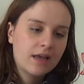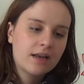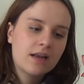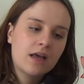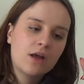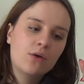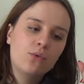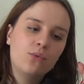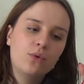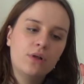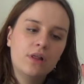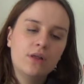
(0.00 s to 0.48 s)
And I
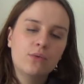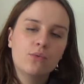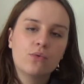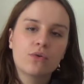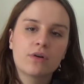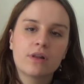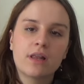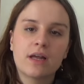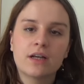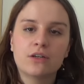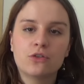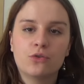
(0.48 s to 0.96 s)
really
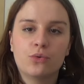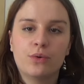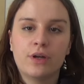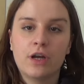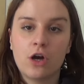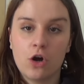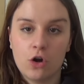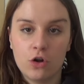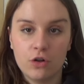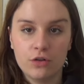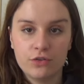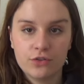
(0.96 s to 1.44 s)
want, like, during
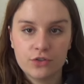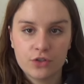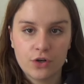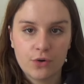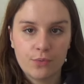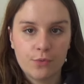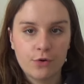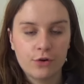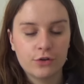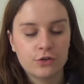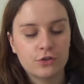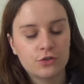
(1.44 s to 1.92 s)
all
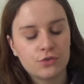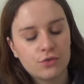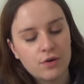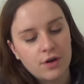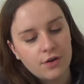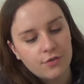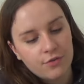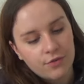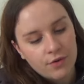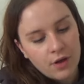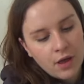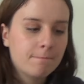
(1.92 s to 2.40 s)
summer to
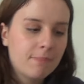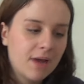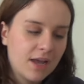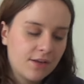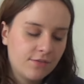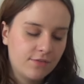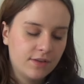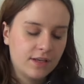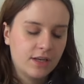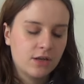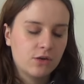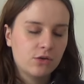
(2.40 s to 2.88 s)
have my
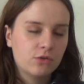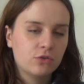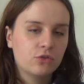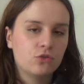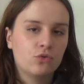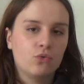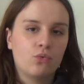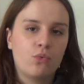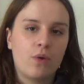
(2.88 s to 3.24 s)
videos